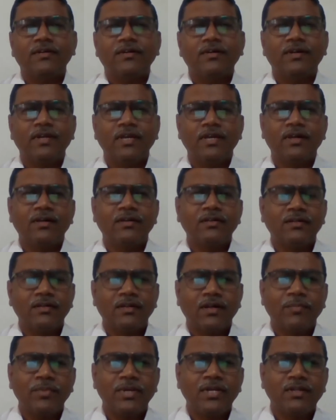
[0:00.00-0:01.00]

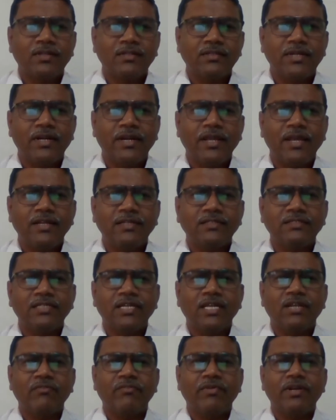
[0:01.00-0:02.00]
the Danes
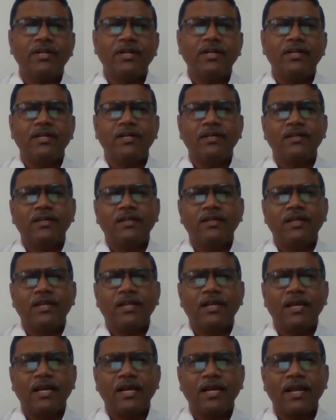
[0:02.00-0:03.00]
invaded
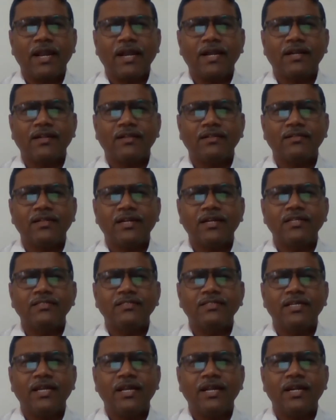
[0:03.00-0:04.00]
England, that
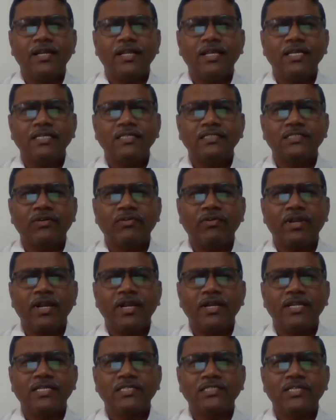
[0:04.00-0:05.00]
is AD
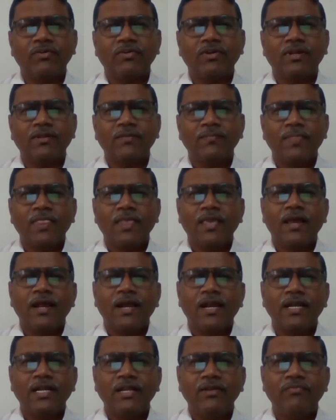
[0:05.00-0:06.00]
787,
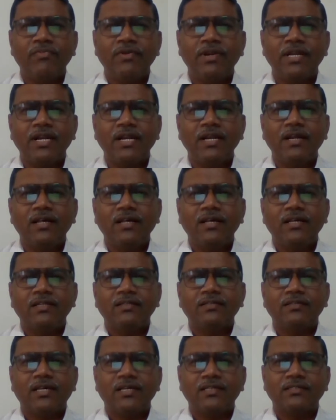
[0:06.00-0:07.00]
and defeated
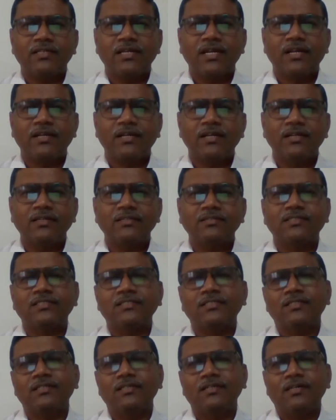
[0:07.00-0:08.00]
the settlers
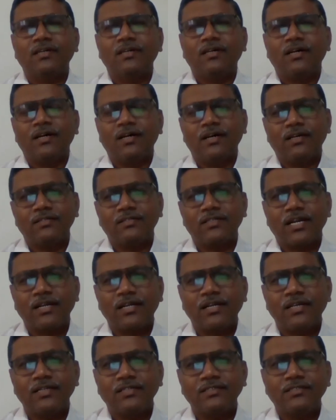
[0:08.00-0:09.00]

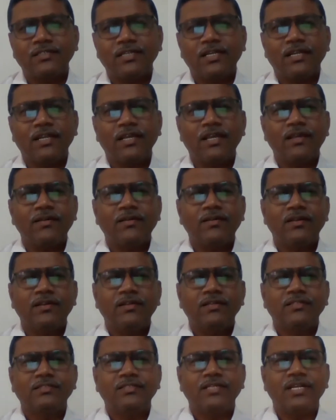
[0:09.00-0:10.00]
in a
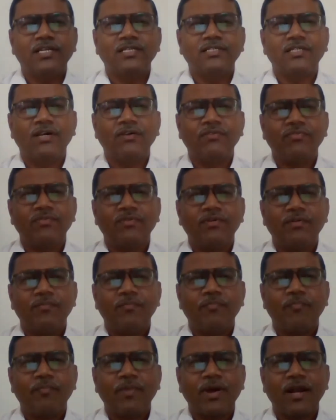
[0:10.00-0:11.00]
series of
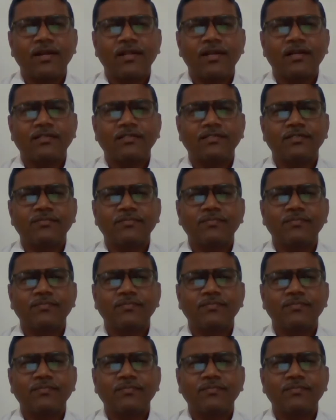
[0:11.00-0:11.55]
battles.